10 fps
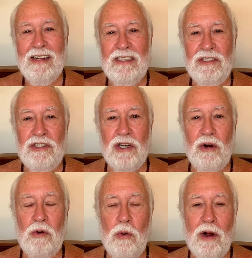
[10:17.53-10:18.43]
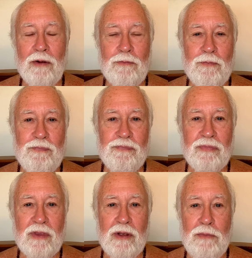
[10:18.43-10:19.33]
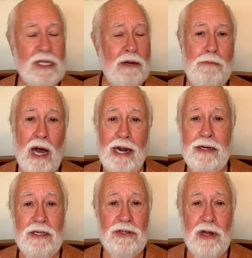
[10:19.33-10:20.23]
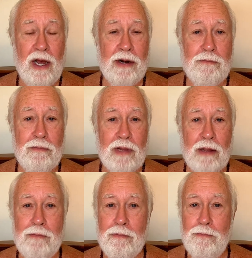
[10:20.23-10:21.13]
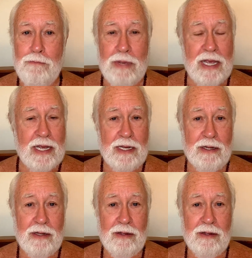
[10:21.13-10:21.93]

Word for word: so, um, but the mind is not me.